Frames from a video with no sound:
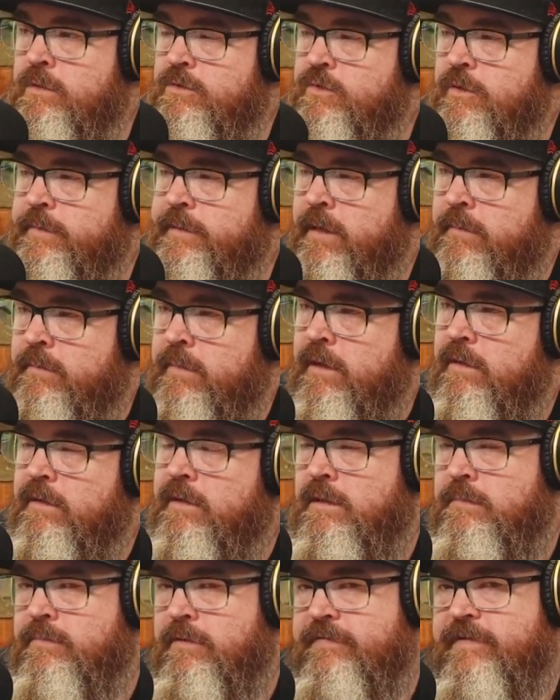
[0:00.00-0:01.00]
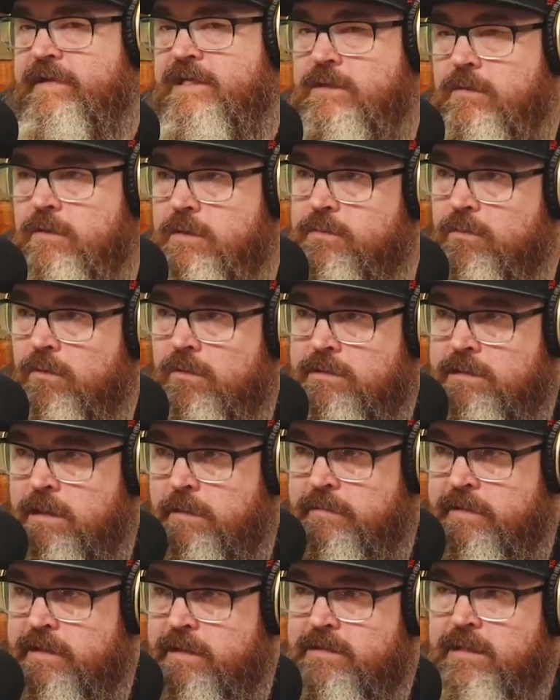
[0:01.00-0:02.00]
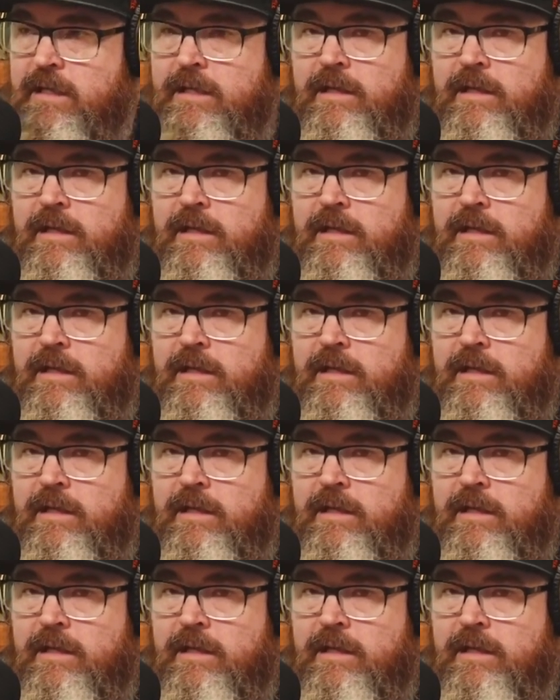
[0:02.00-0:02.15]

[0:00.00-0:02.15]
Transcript: talk about American professional sports numbers.